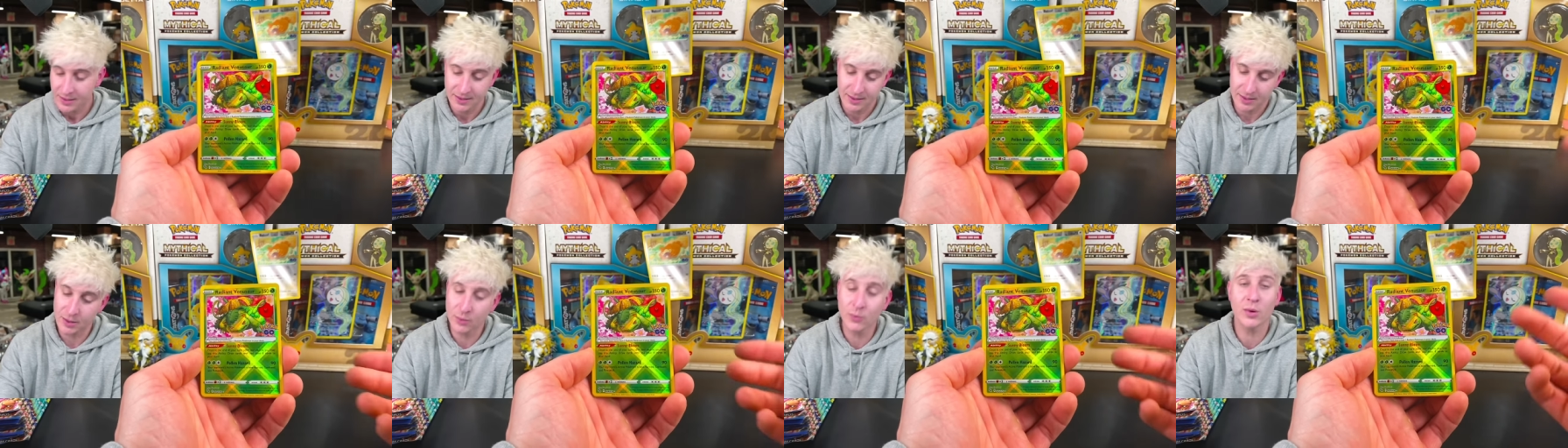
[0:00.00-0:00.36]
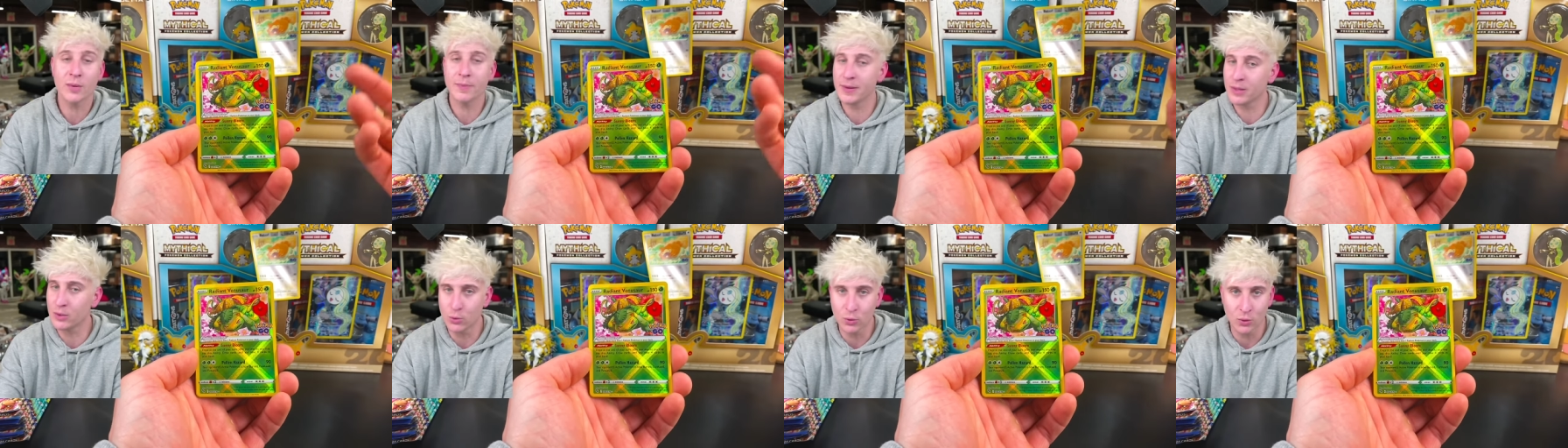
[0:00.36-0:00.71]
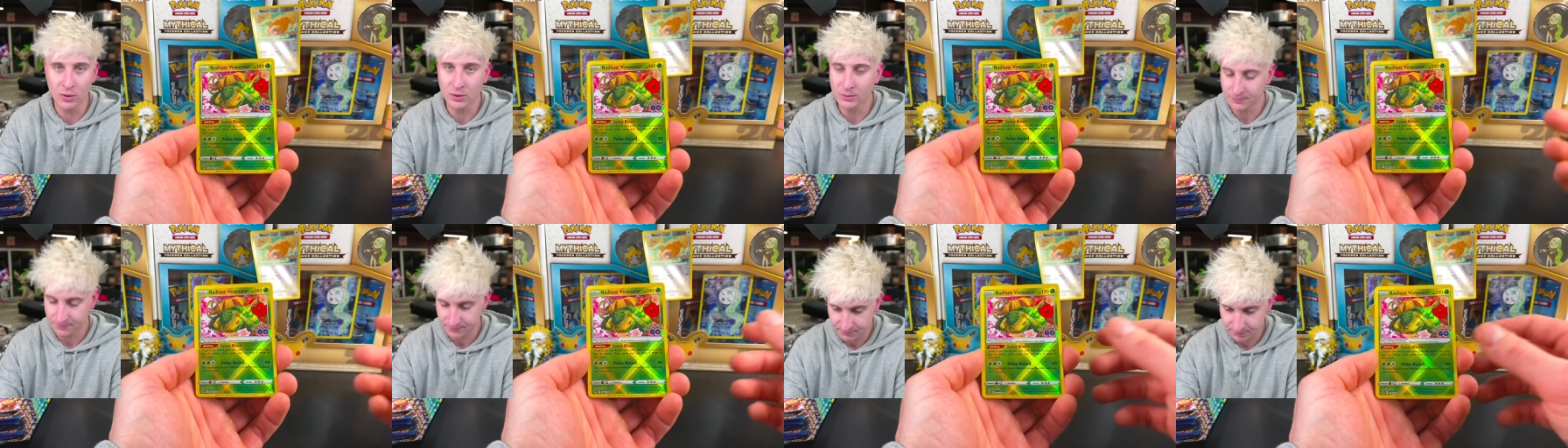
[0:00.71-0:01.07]
It would have been
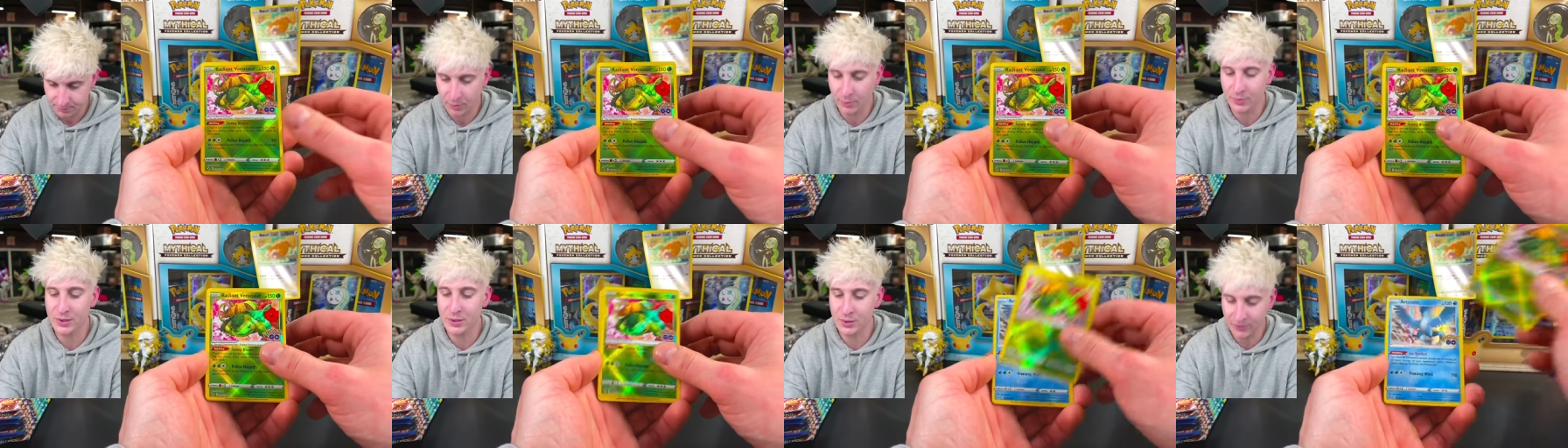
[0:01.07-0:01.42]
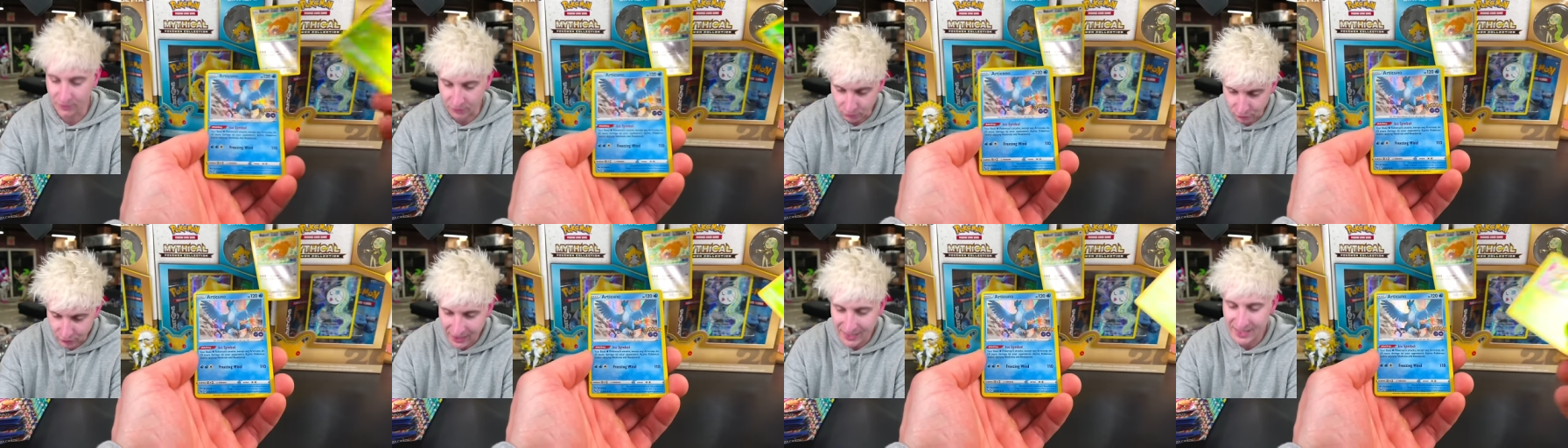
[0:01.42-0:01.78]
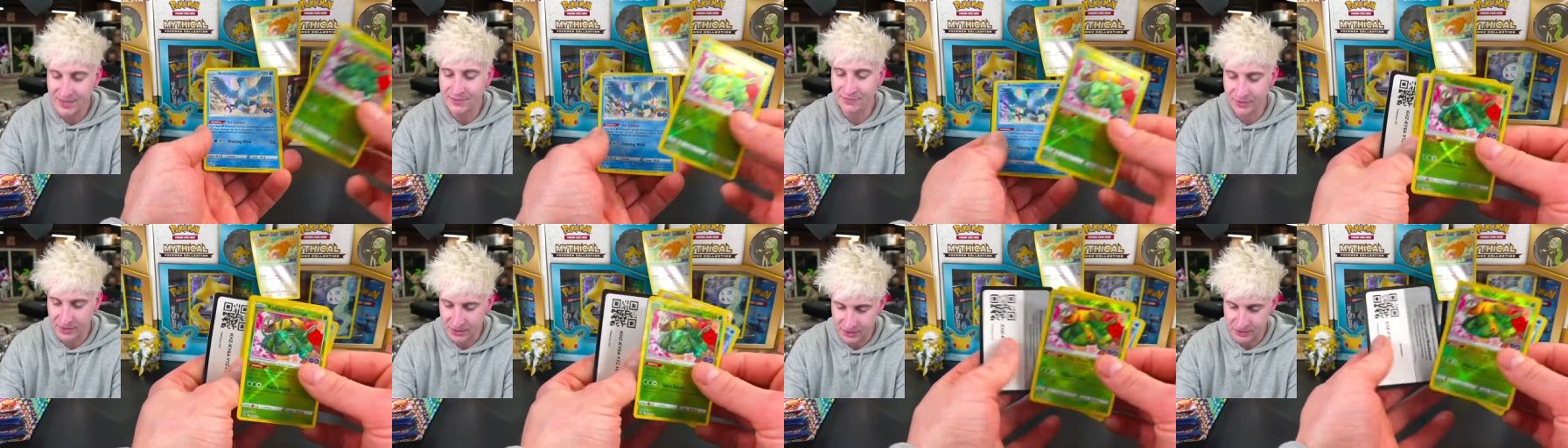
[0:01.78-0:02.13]
cool. But we do have a
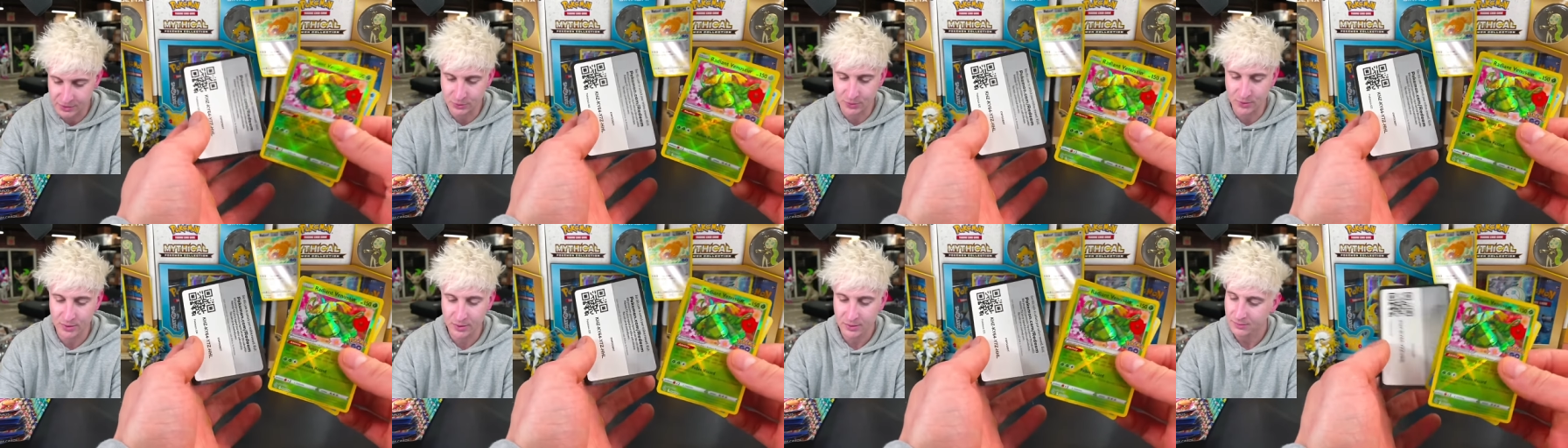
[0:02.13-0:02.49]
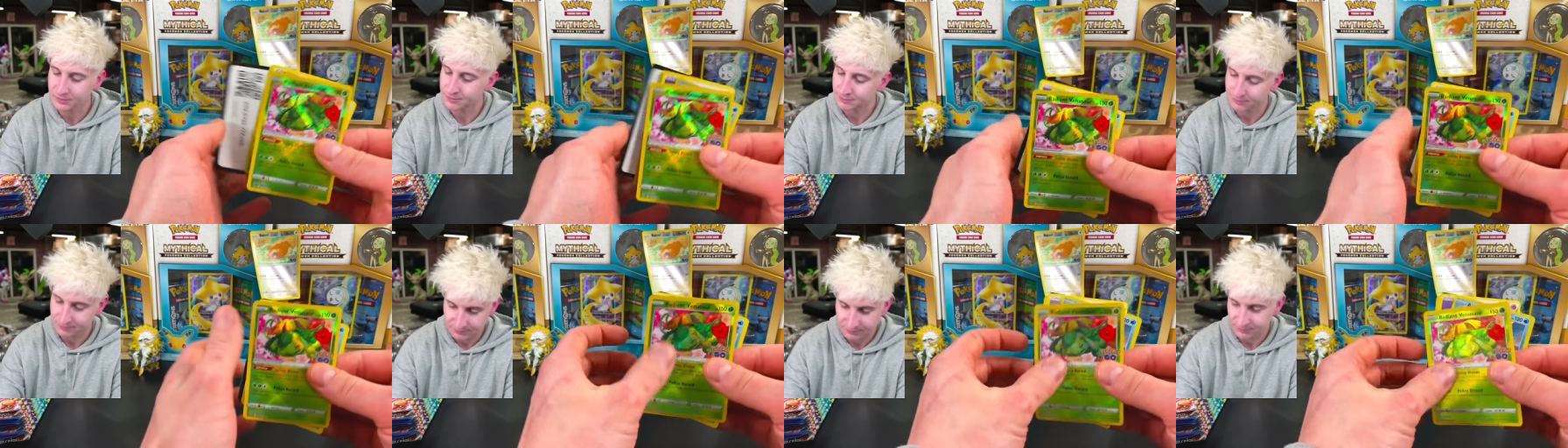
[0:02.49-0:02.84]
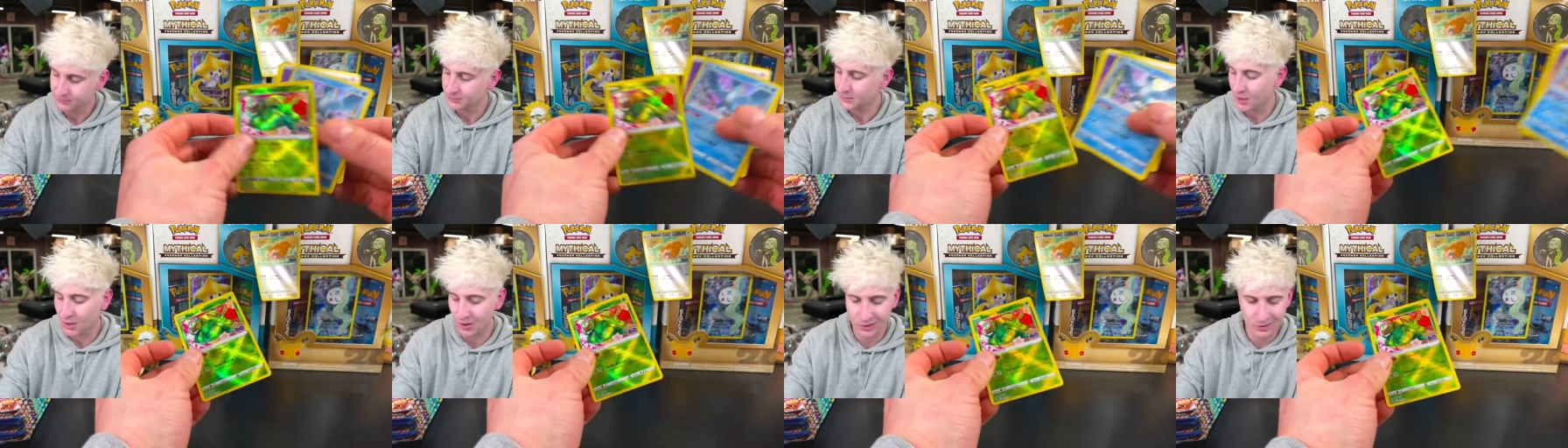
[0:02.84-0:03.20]
radiant Venusaur,
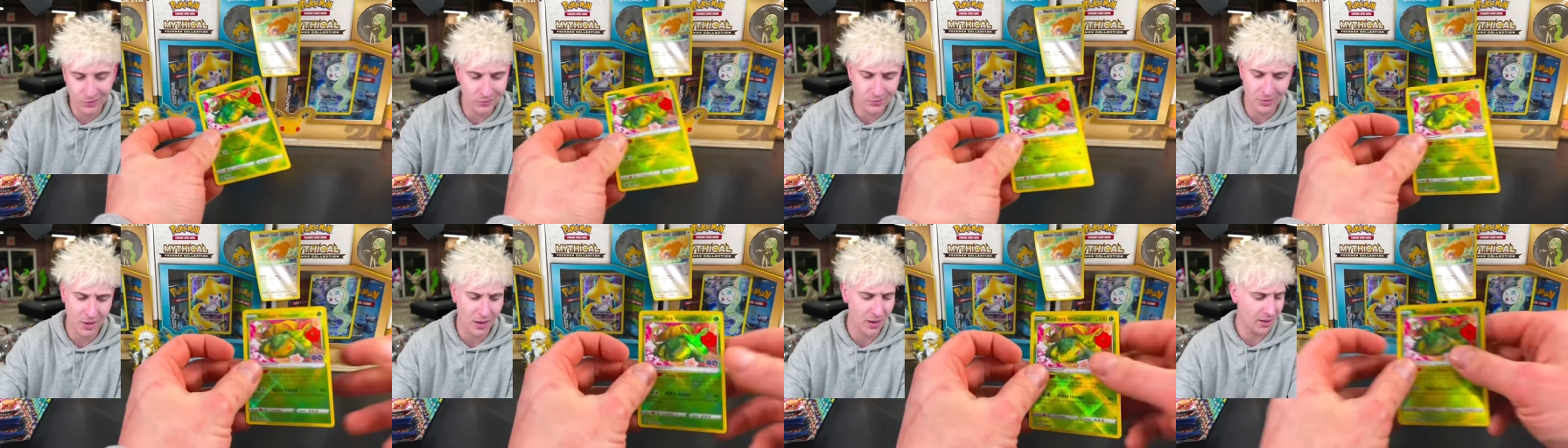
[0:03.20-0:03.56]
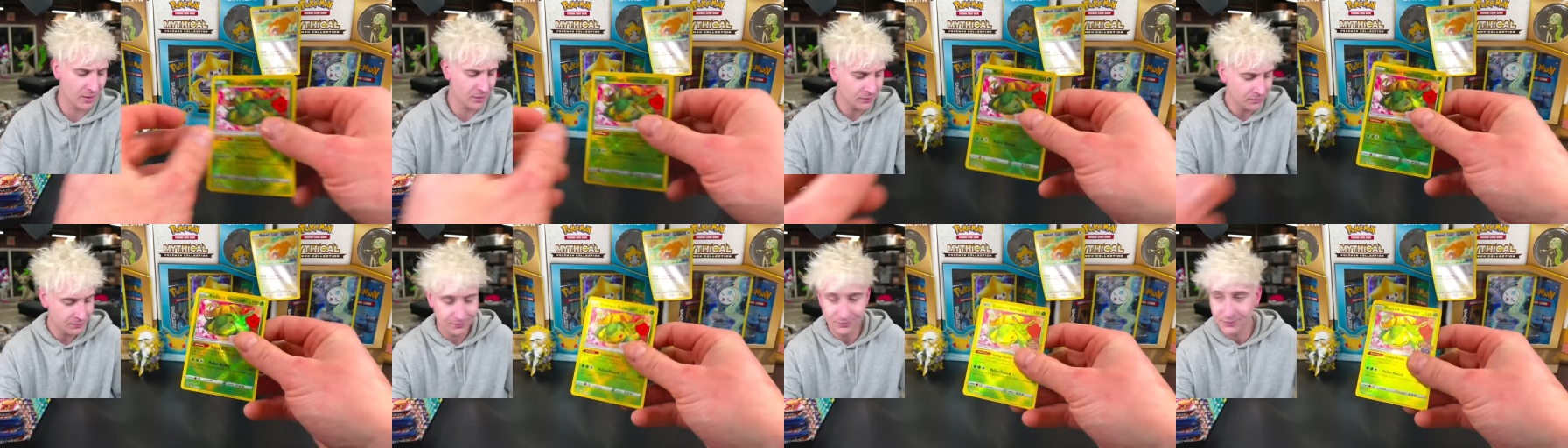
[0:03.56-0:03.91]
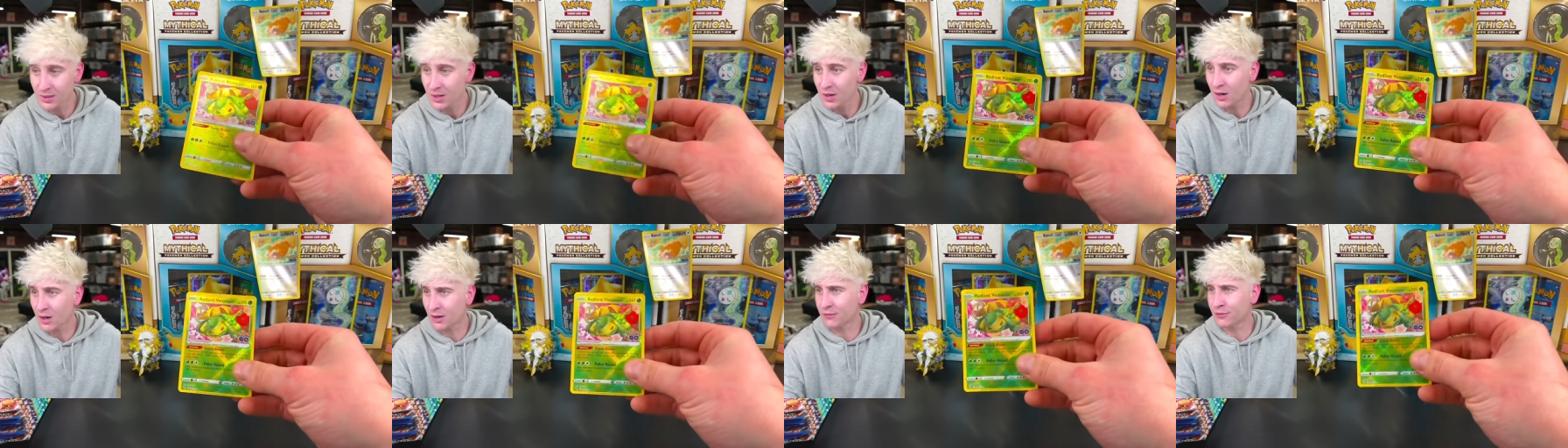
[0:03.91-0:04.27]
Articuno Hollow.
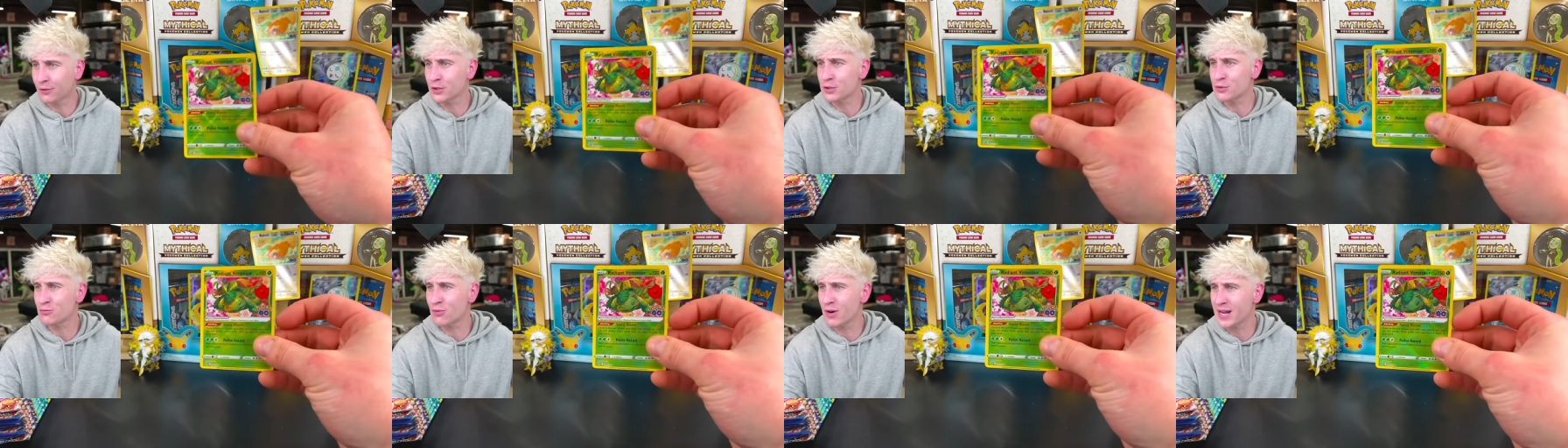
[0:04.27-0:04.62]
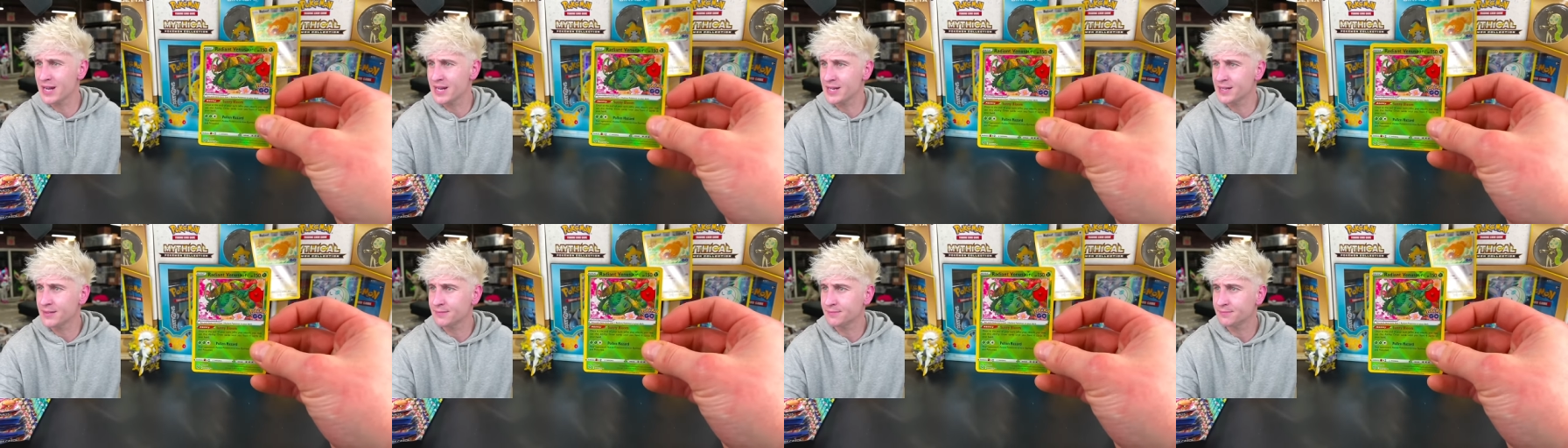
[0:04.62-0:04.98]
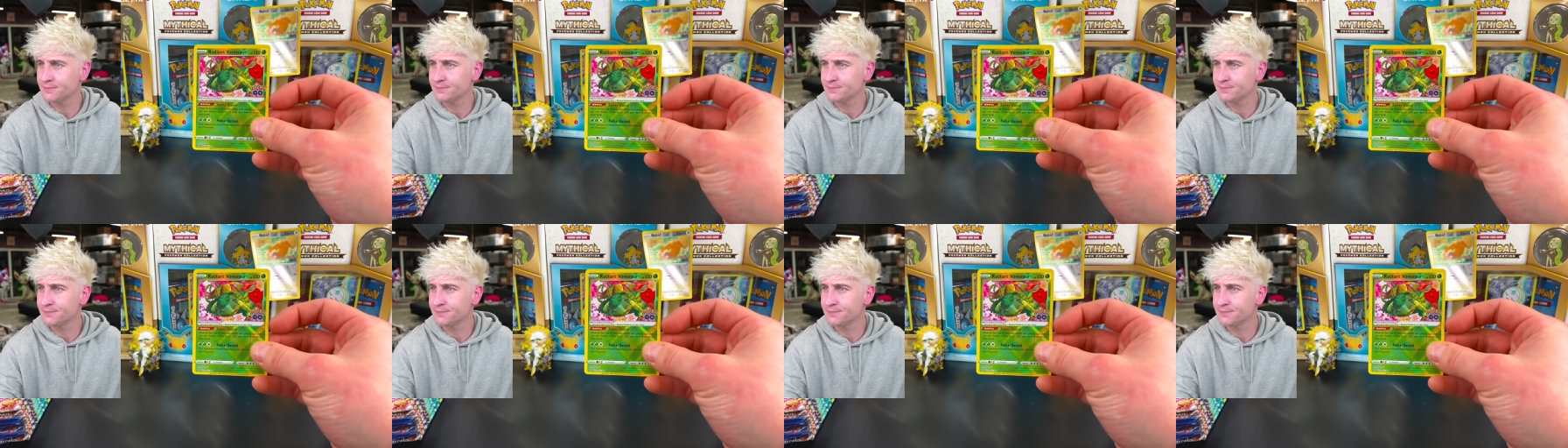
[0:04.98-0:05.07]
Our first Radiant.